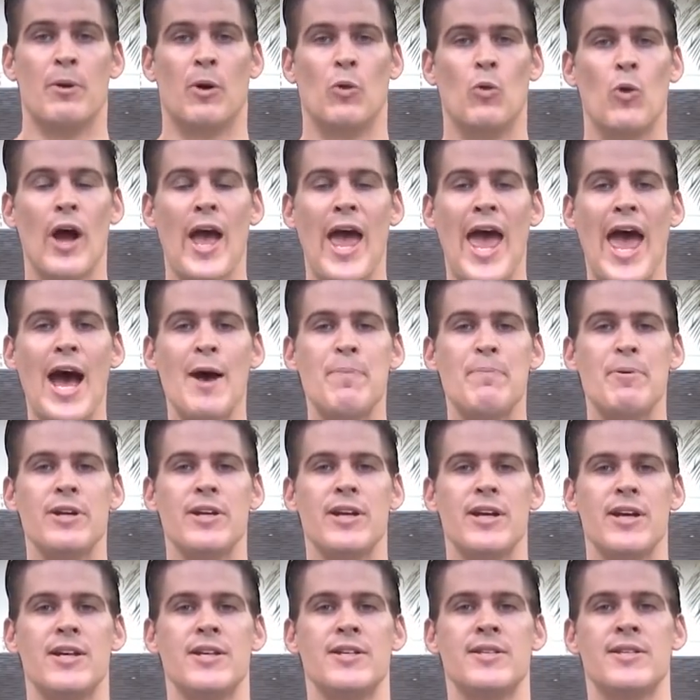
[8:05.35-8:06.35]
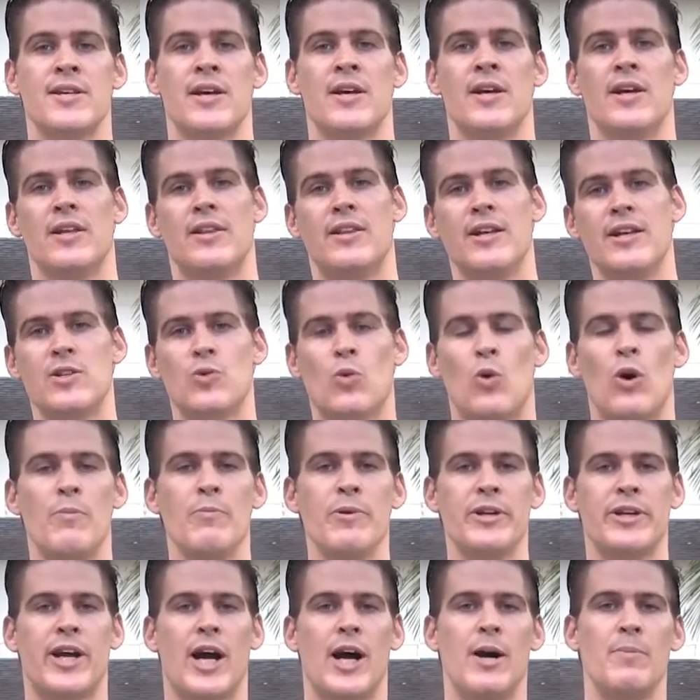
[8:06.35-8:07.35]
But what happened is, this
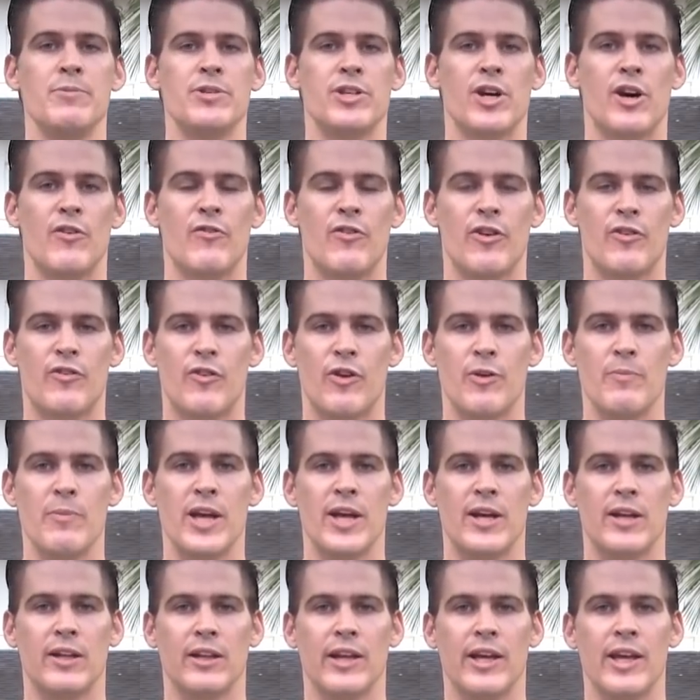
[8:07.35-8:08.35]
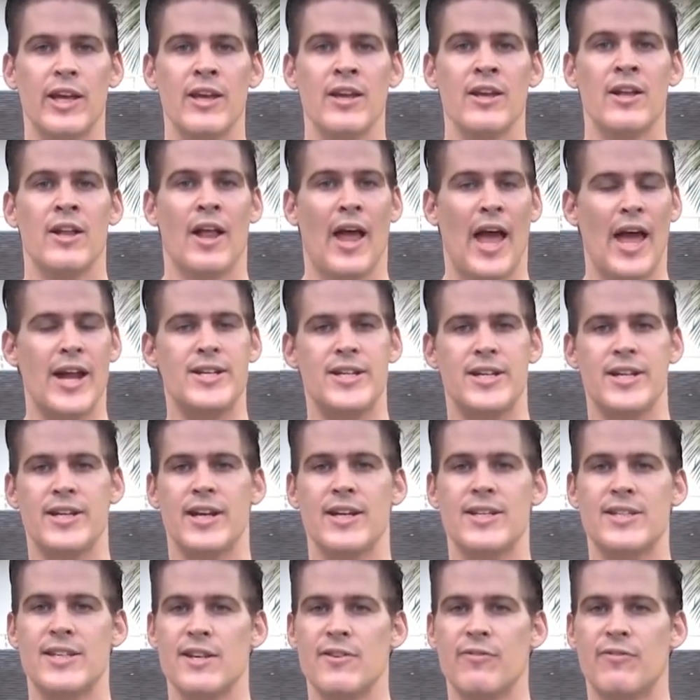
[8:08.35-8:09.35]
woman comes over from Italy and she
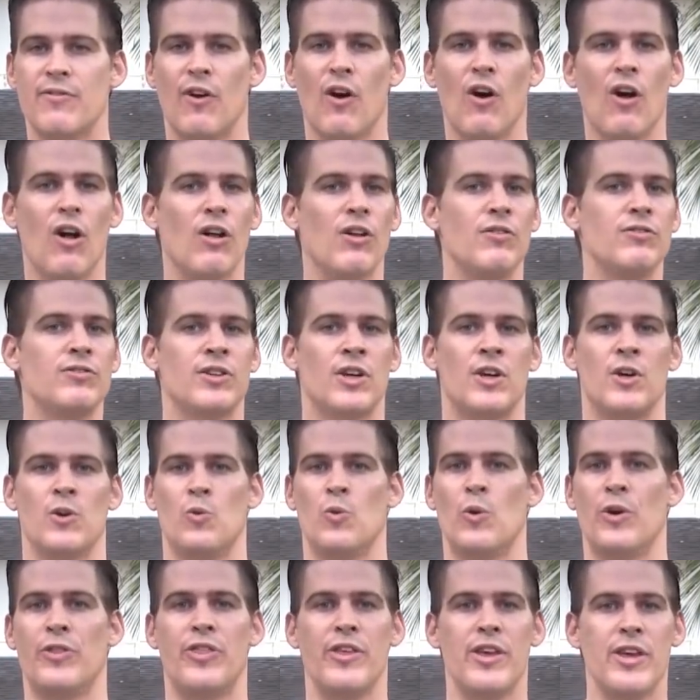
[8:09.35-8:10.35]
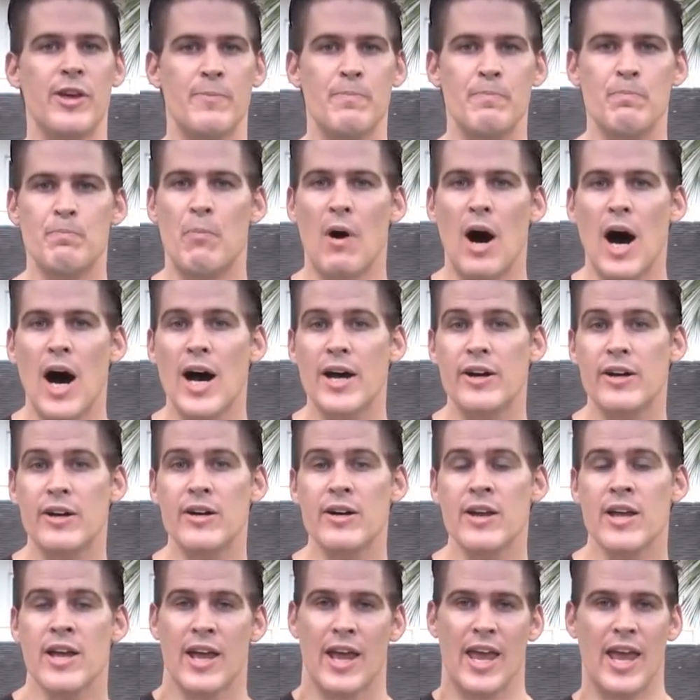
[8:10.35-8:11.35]
gets involved with the
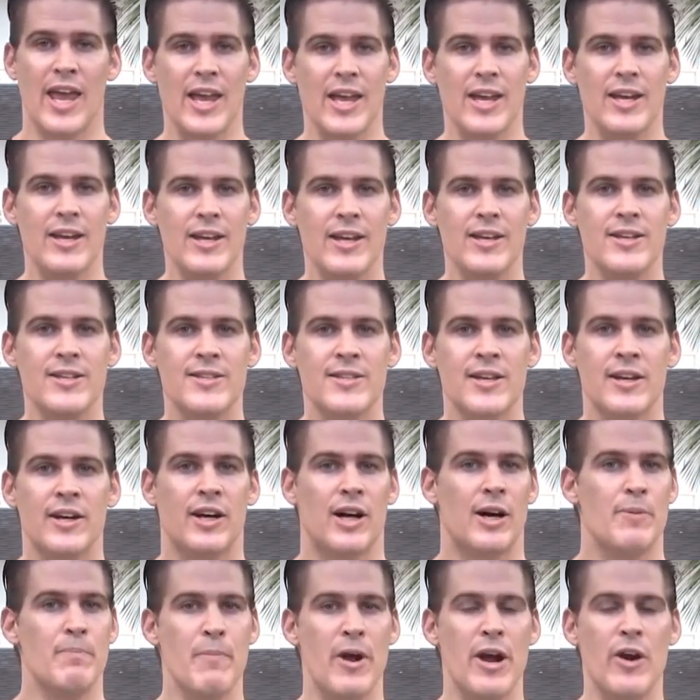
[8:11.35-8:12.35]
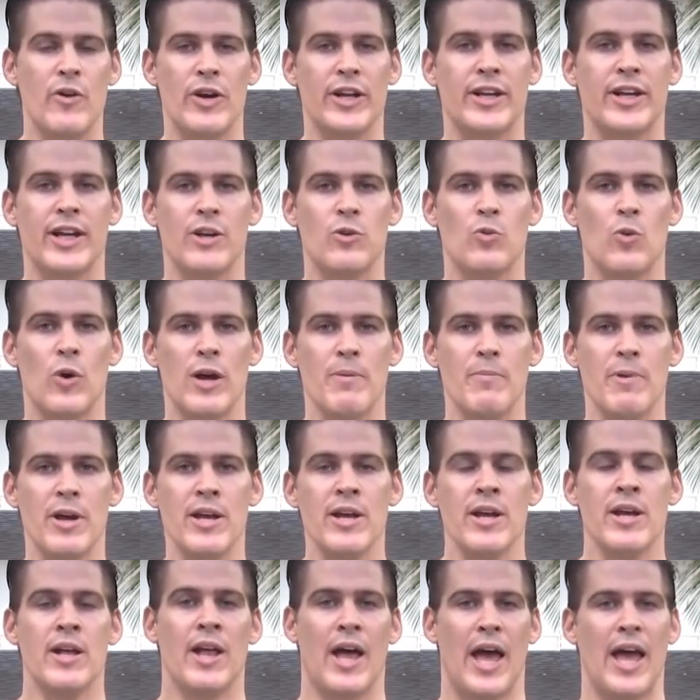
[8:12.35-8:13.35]
modern 80s American
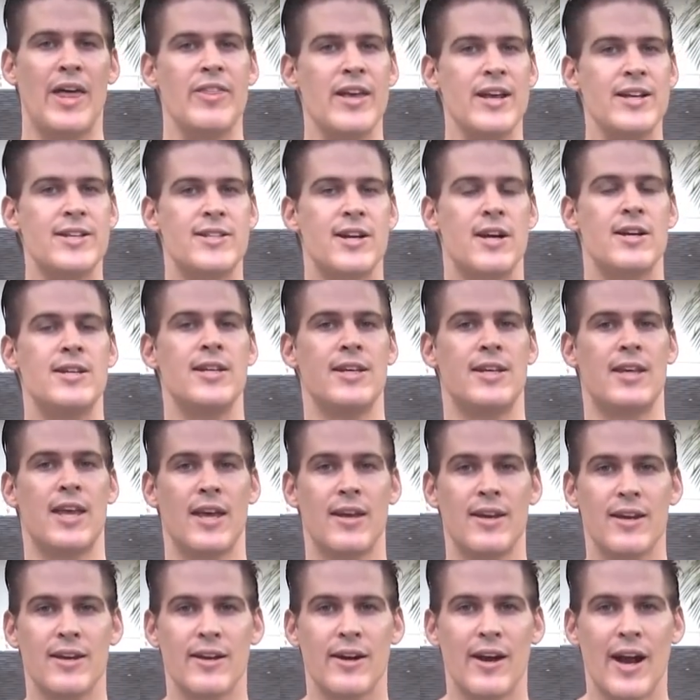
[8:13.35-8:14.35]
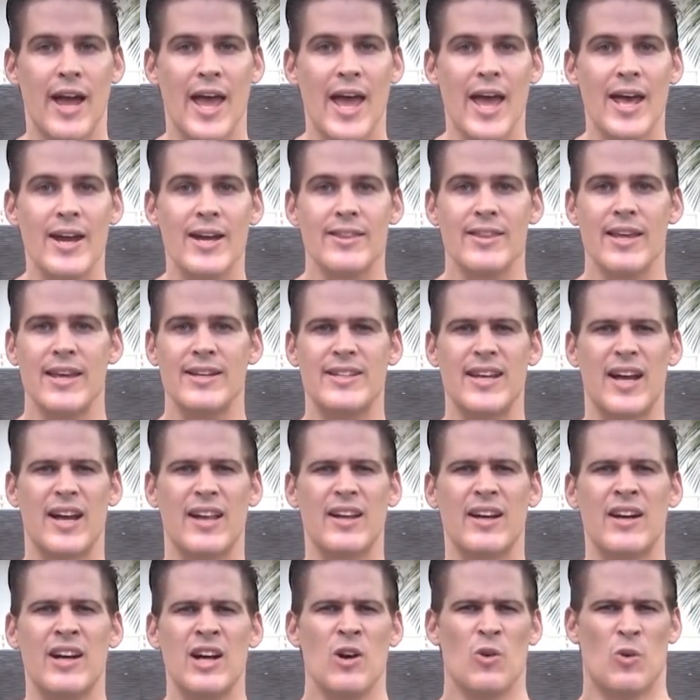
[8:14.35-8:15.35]
women, and they start to get in her head and they
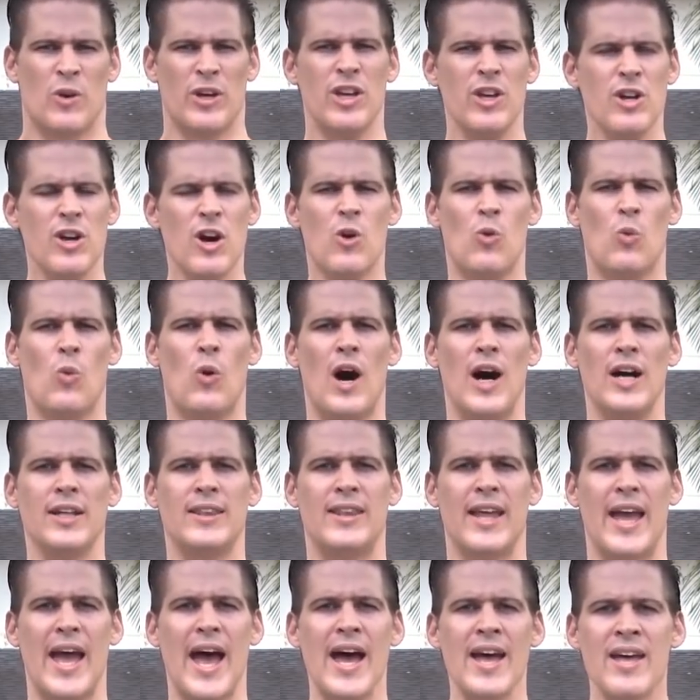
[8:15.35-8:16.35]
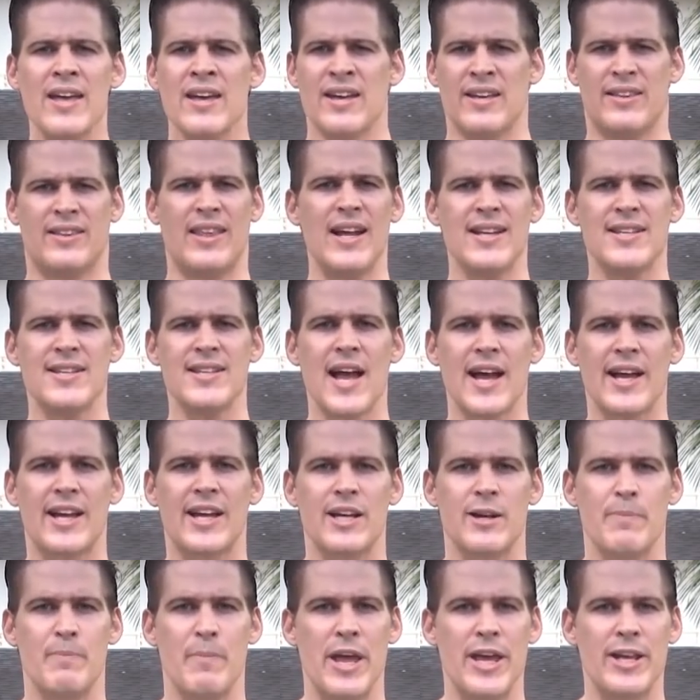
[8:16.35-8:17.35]
tell her, well, you don't want that. That's
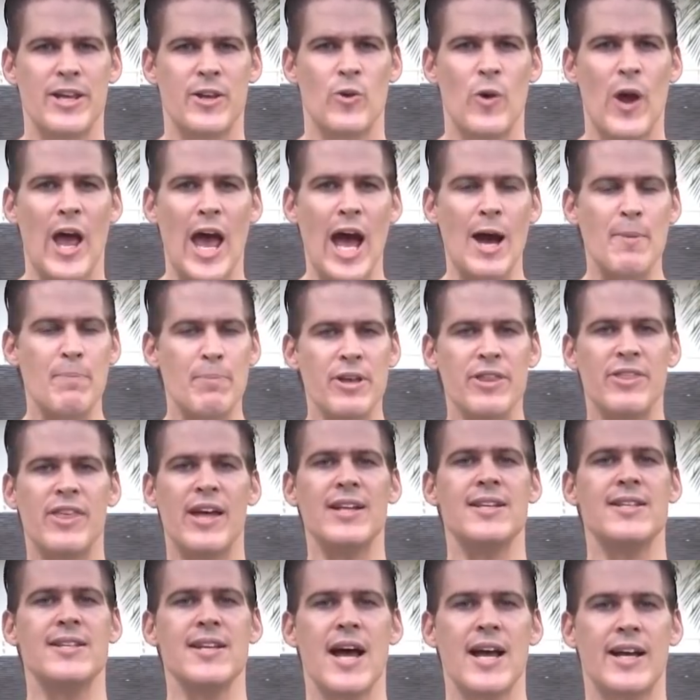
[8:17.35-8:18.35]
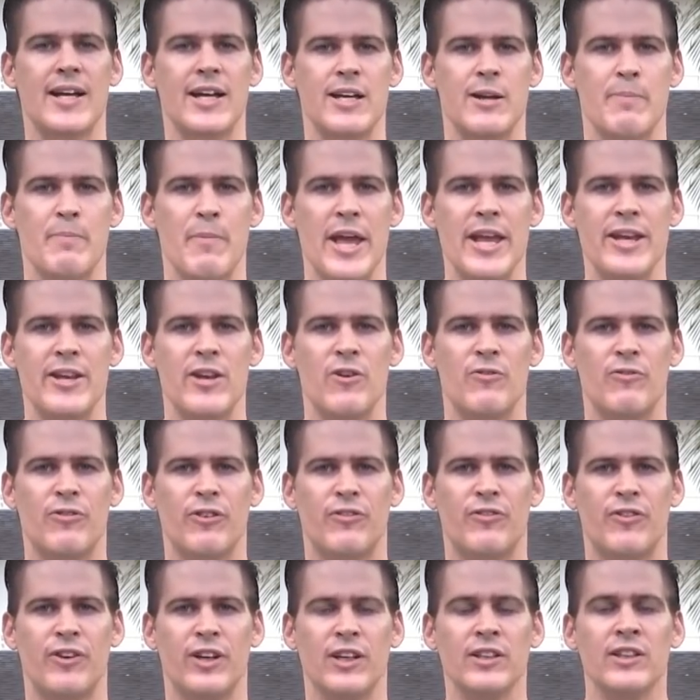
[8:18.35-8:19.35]
not going to make you happy. That's not going to make you
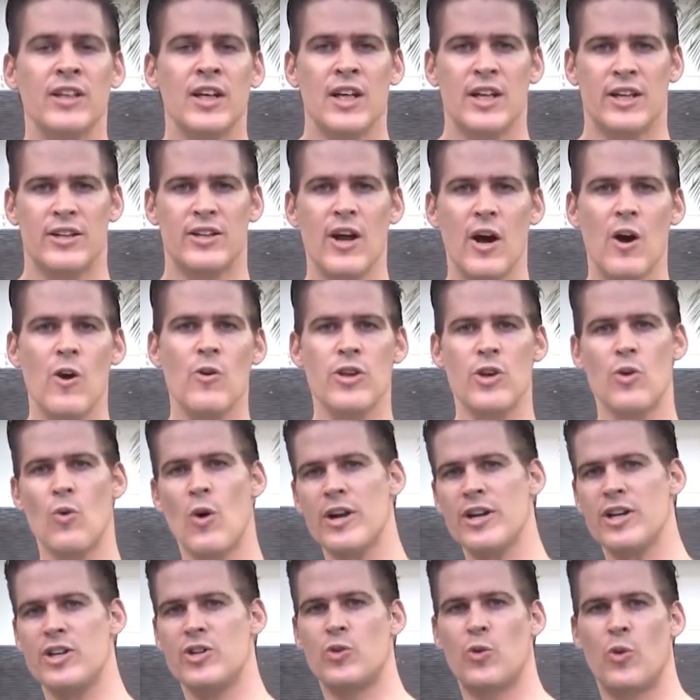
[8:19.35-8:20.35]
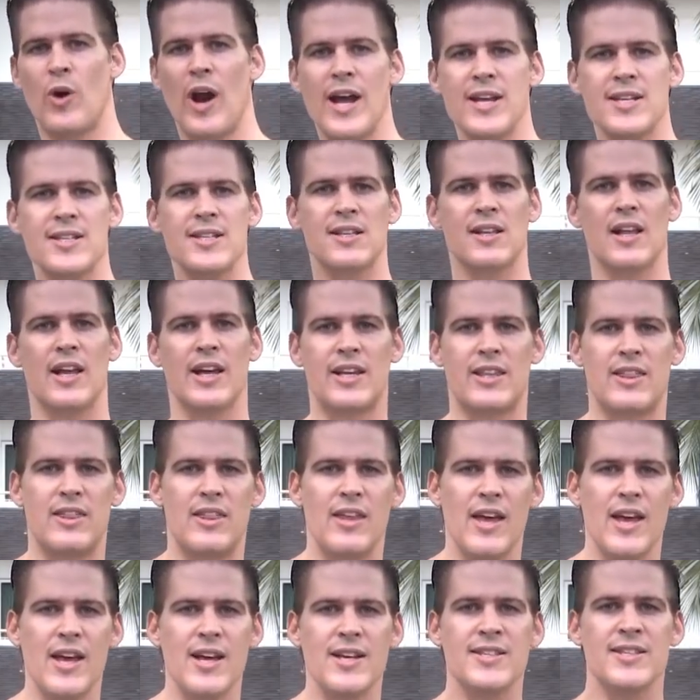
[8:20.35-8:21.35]
fulfilled. No, you want to dress like
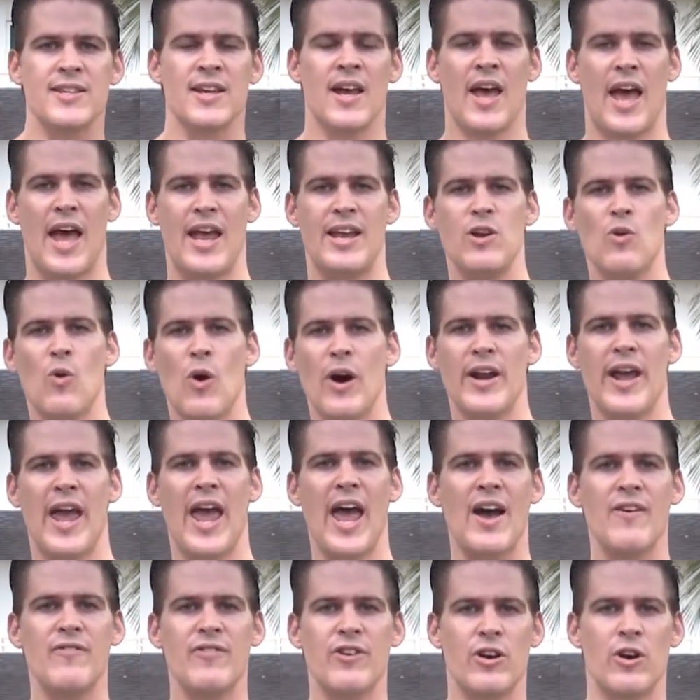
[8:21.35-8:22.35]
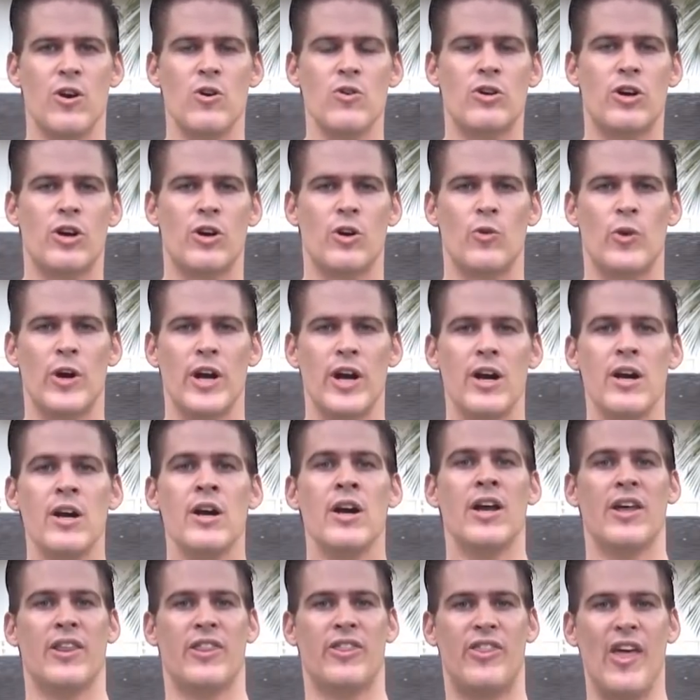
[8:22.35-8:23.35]
this and you want to have your own
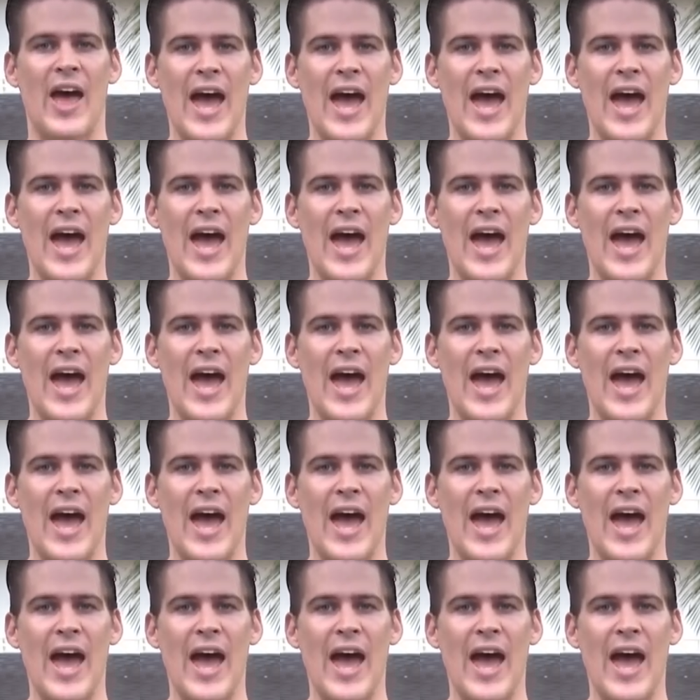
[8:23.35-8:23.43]
career.